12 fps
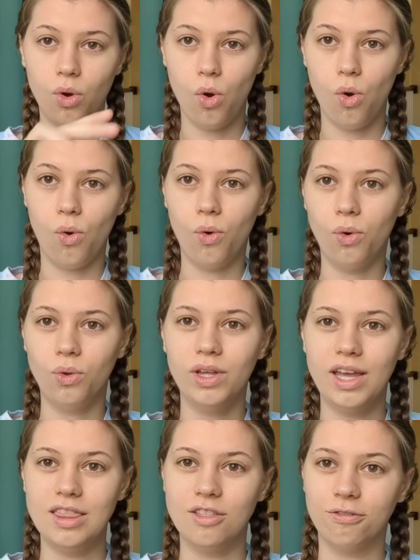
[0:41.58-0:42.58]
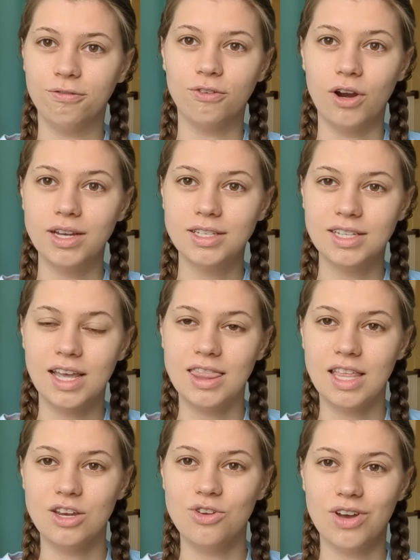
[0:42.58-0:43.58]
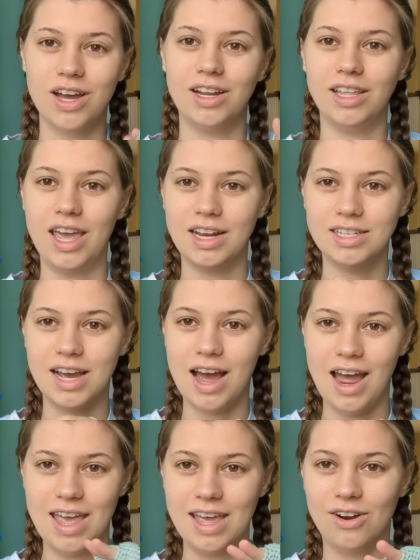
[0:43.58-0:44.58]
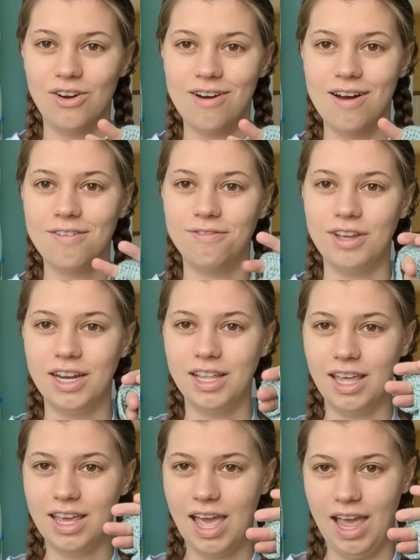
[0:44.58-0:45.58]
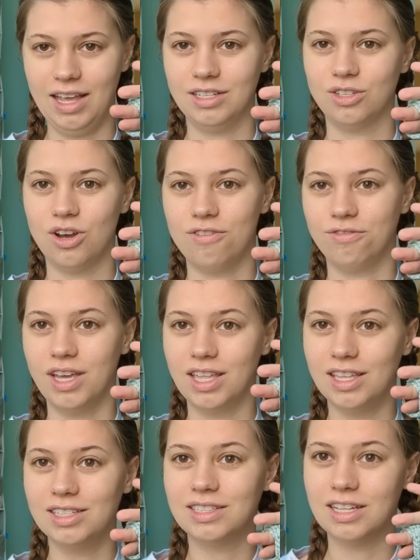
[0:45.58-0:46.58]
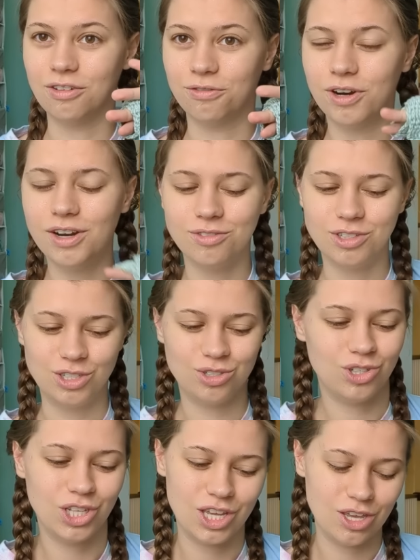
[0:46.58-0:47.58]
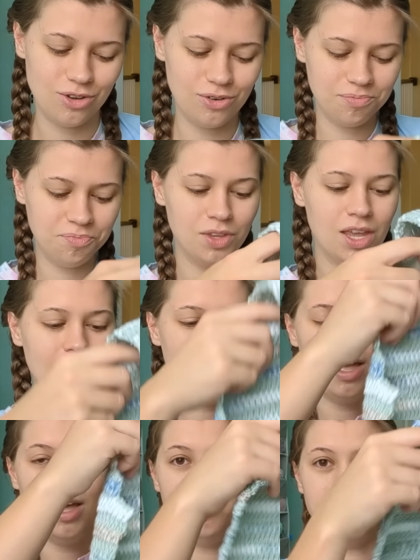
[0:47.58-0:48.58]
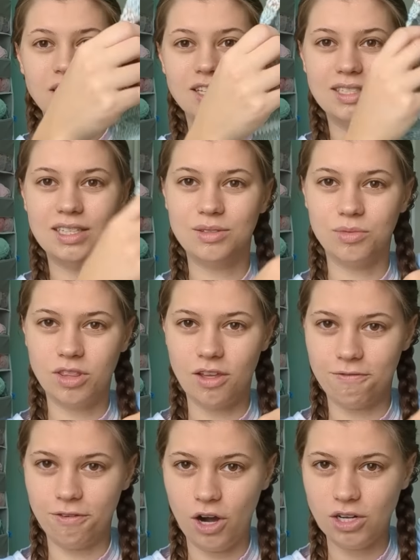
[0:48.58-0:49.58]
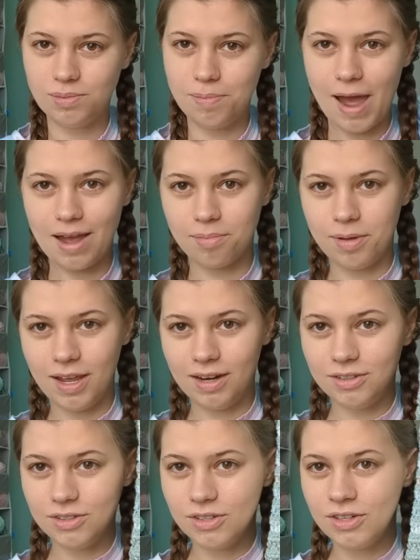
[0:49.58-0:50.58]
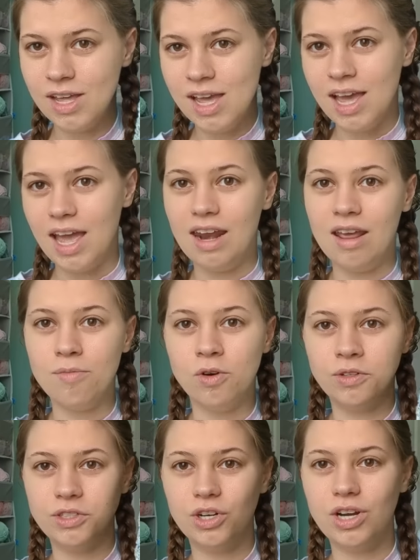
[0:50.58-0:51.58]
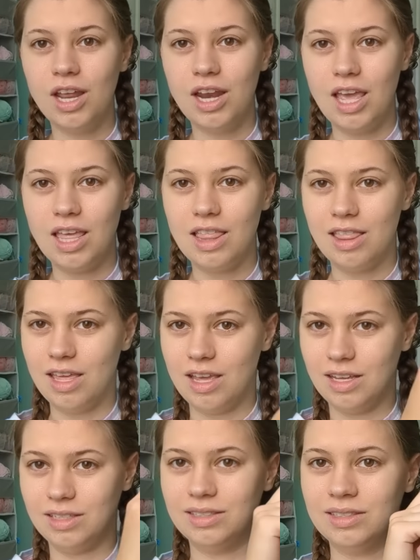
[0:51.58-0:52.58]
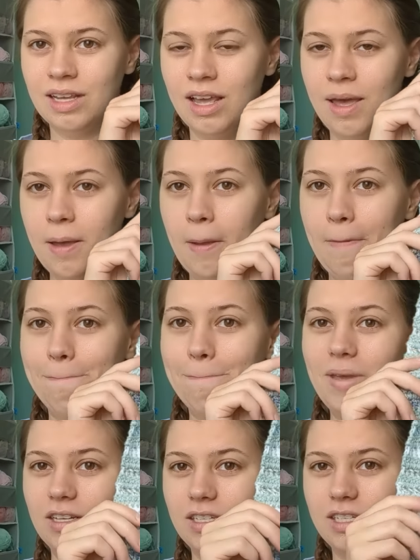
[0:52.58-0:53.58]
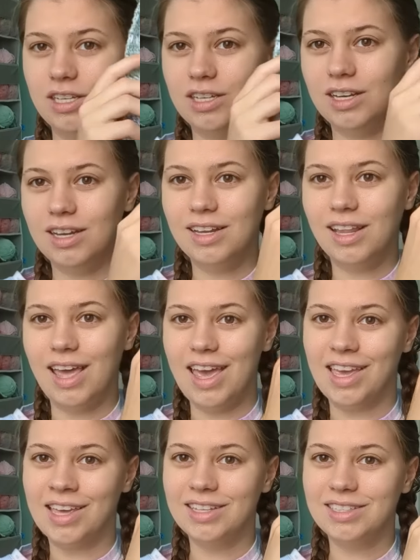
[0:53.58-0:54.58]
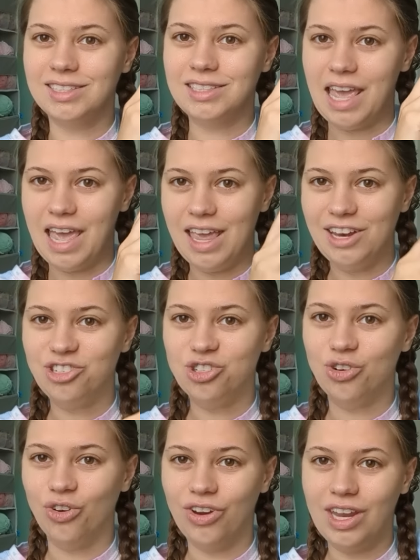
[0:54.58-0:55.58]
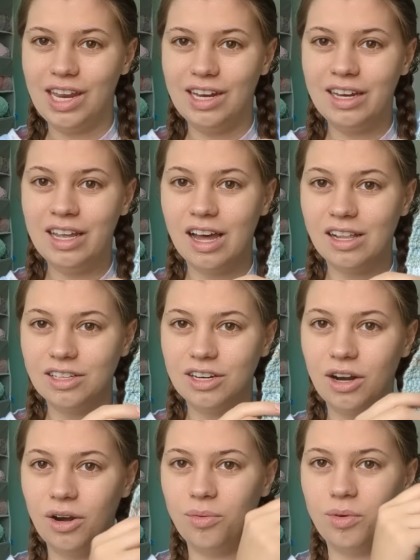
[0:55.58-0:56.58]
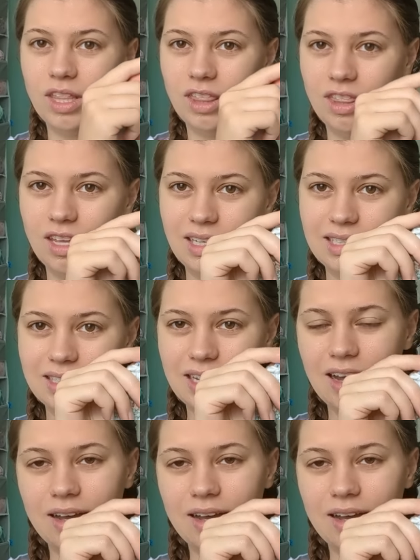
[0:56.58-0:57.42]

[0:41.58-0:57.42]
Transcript: a hole in the front, and then you kind of like tie it off and it like hangs off like this in the front, which is really cute. But this is the first back panel, and I'm alternating this mint like sage green color with this